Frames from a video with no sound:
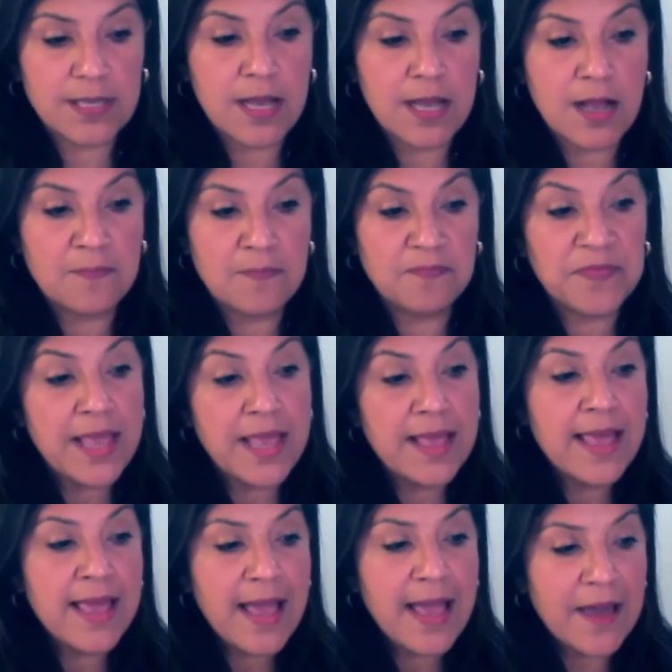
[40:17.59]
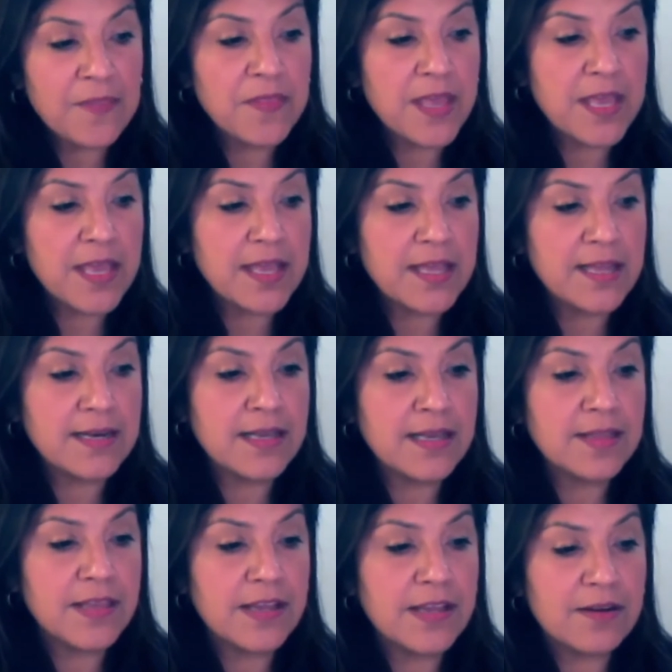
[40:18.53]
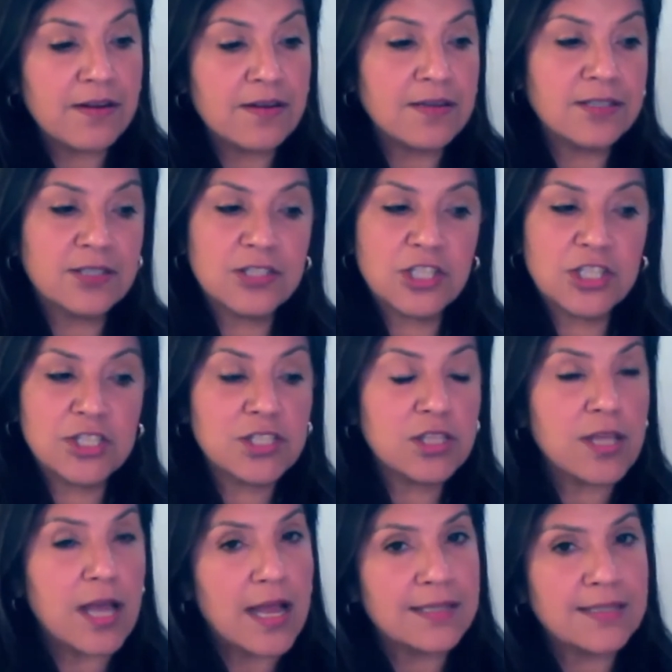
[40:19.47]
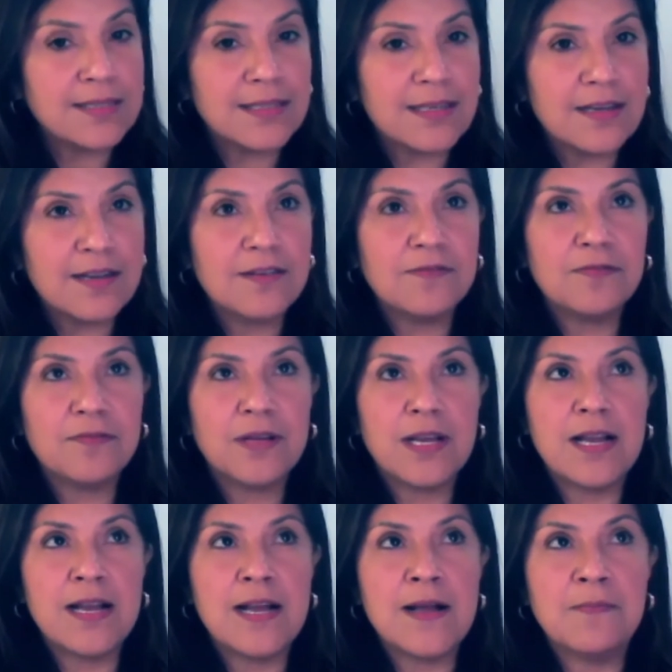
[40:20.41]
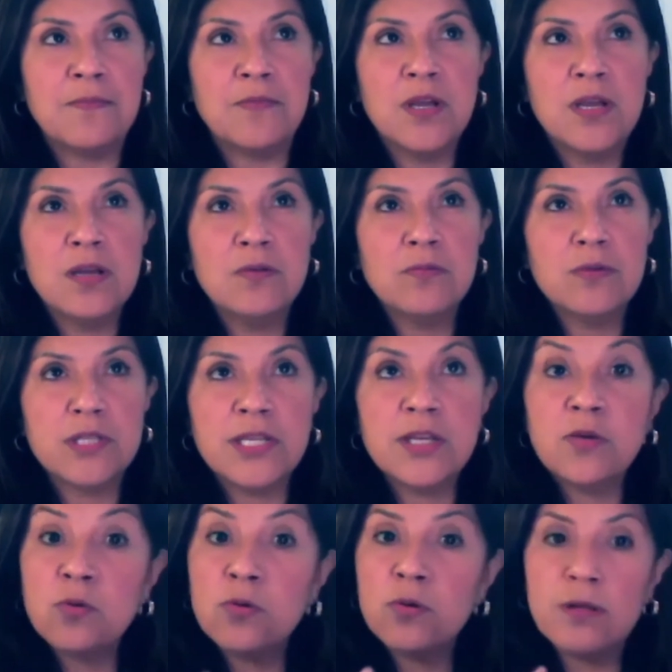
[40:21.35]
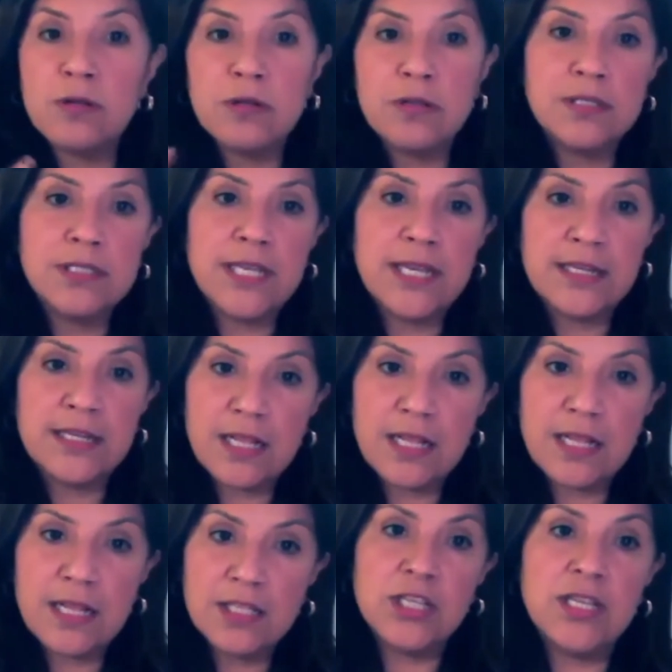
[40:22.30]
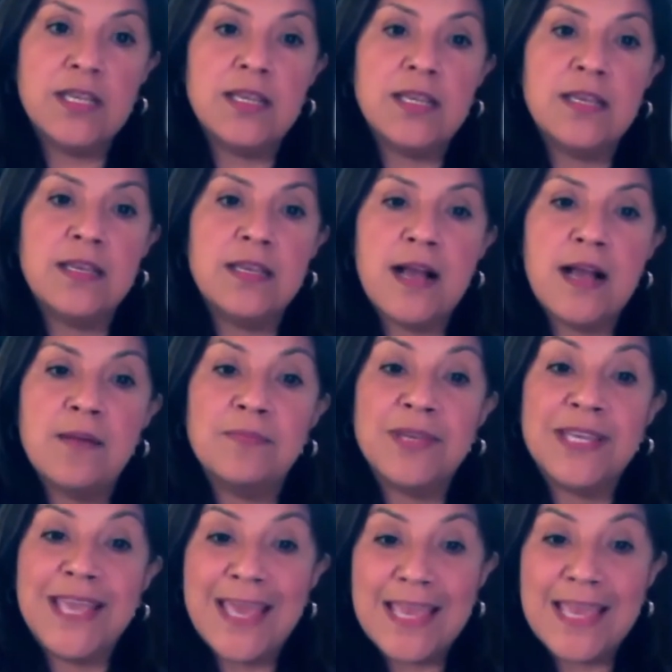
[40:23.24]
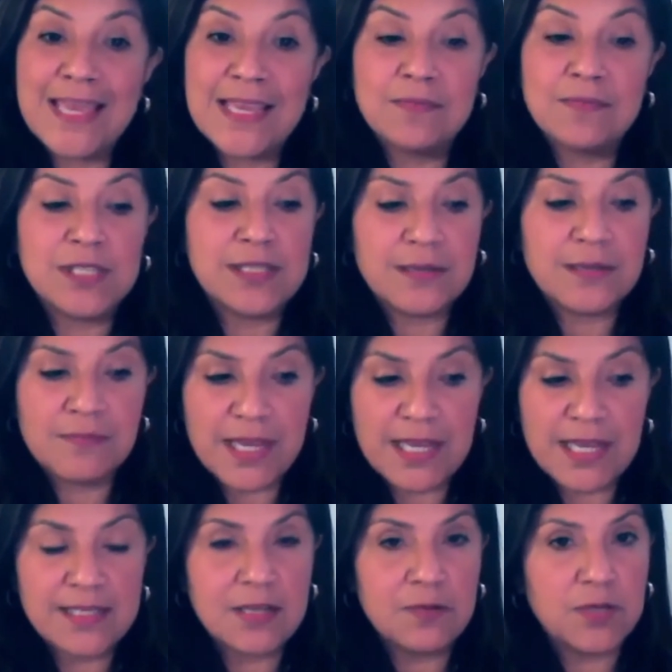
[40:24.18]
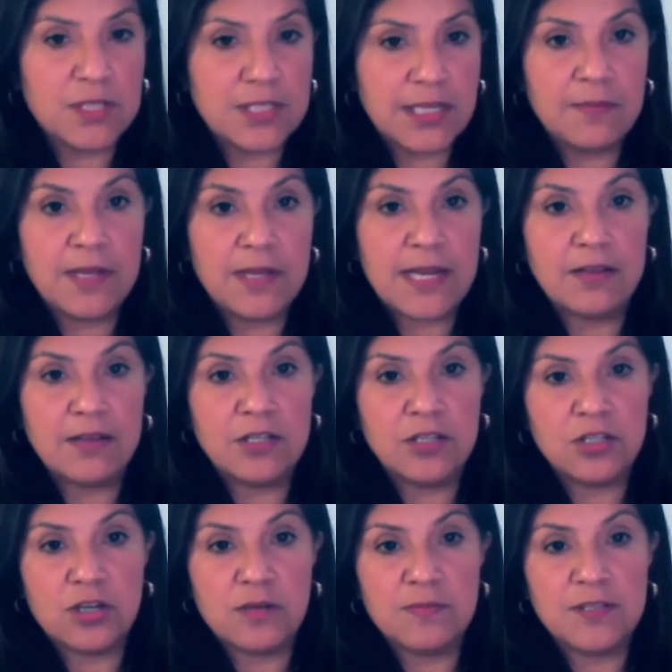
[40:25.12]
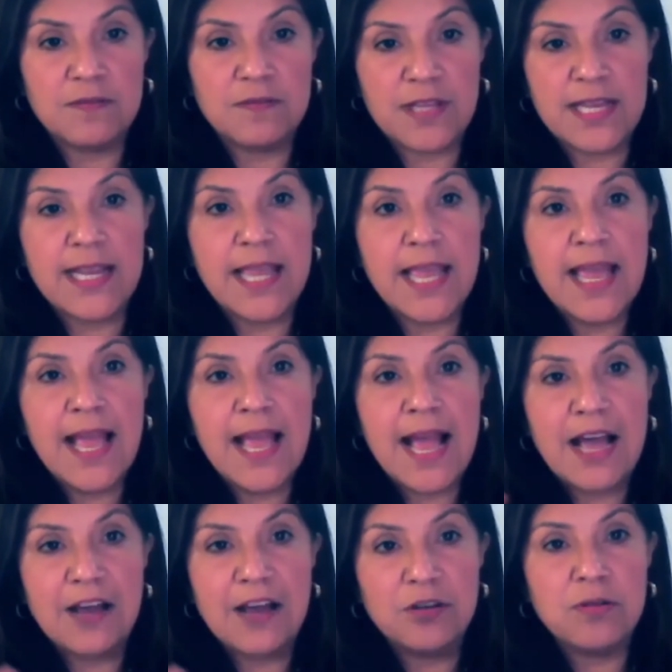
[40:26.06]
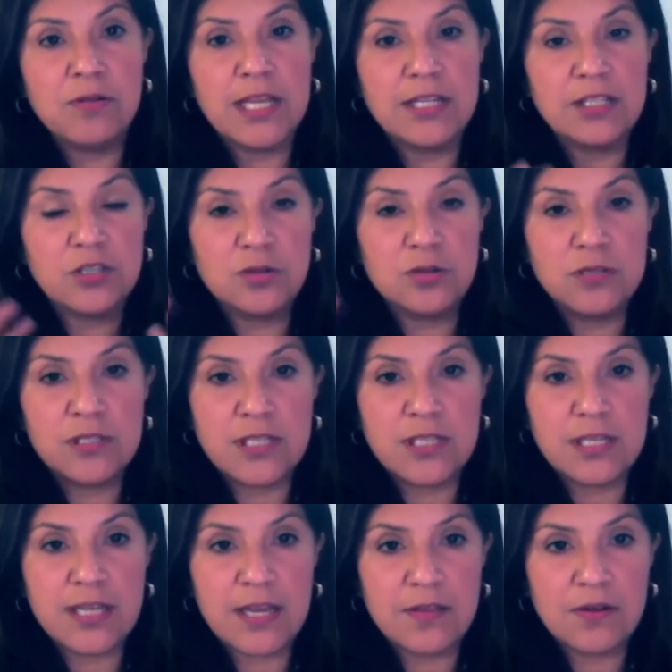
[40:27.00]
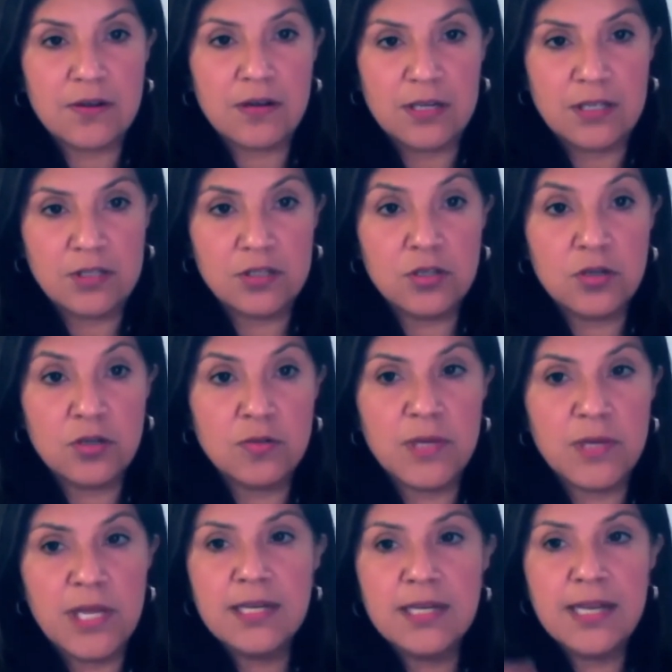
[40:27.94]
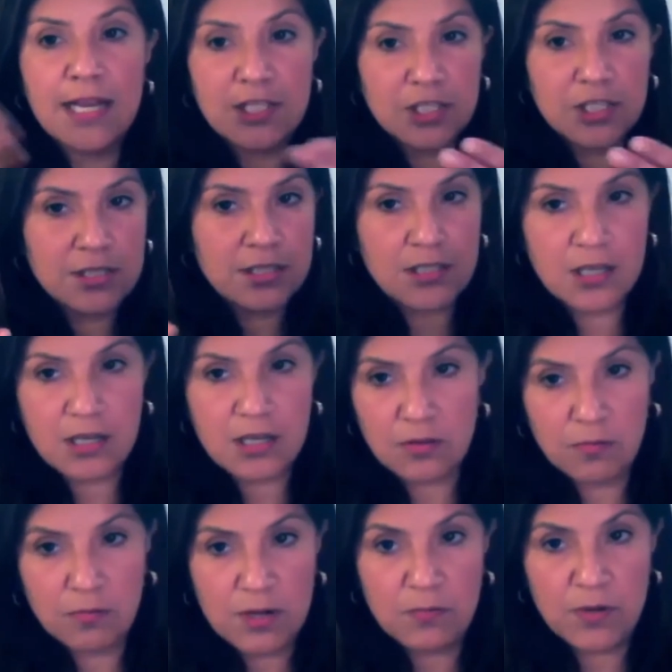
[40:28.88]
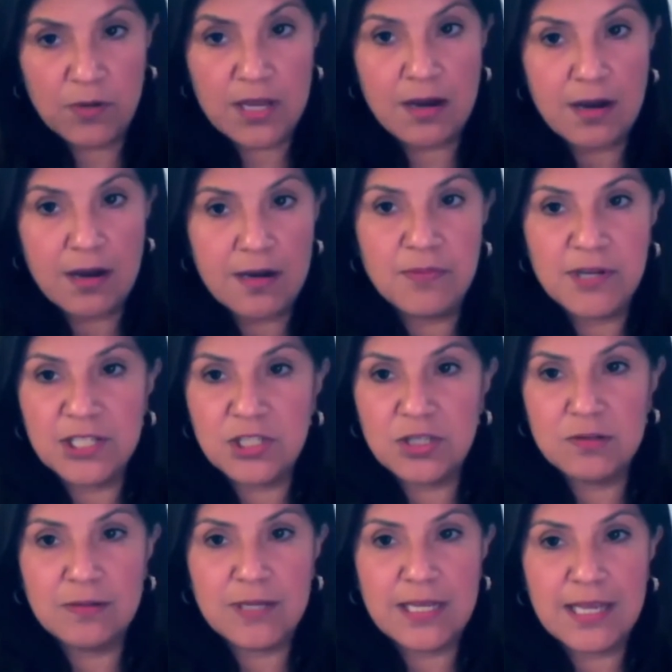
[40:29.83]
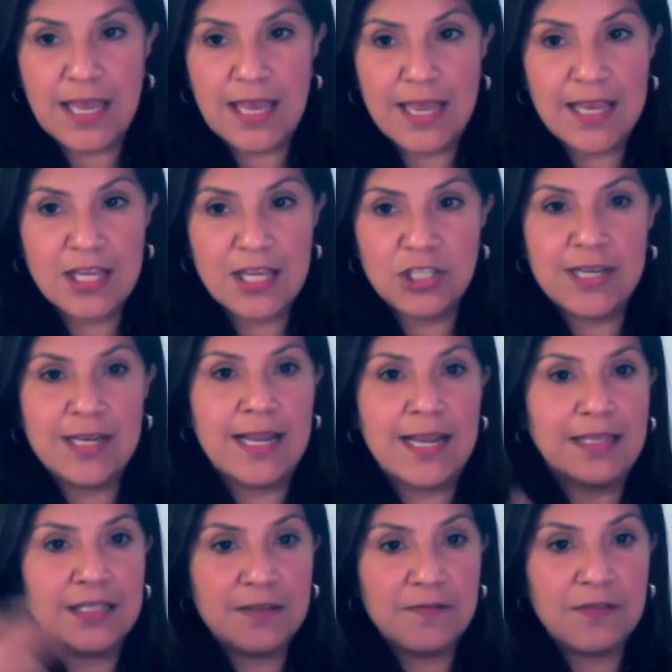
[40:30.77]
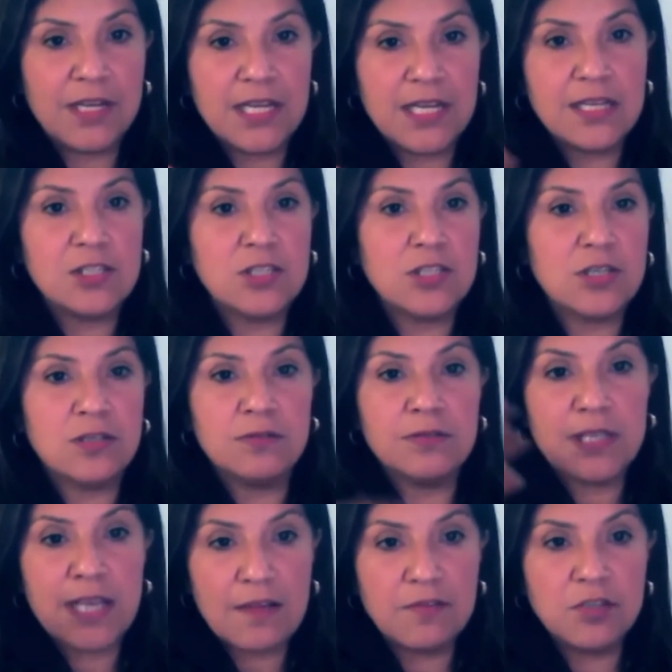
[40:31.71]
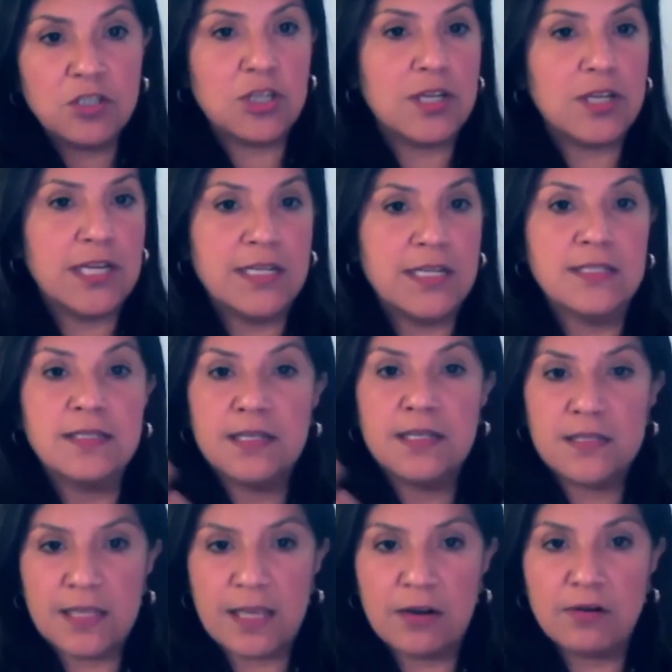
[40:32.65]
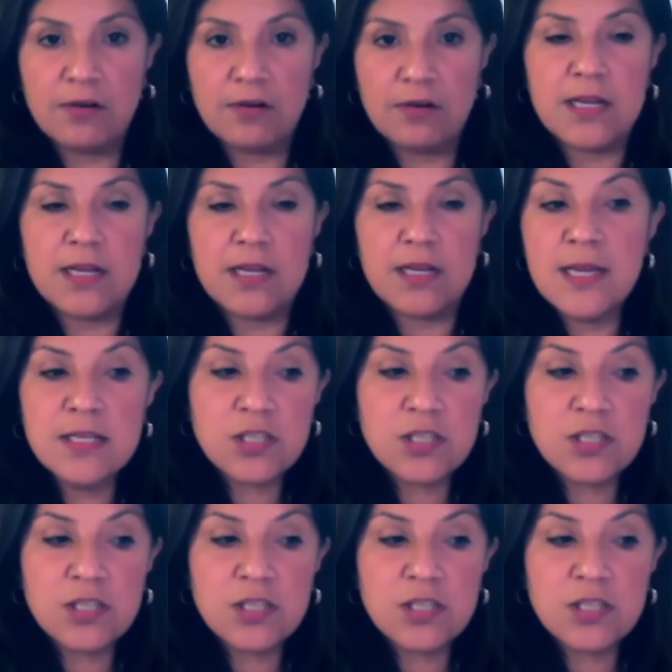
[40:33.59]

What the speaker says: And then there's just lots of really cool technology, games. It's amazing what's coming out in terms of like, how do you get students together on a Zoom, not just to talk the way we are, but to engage in activities, to do scavenger hunts, etc.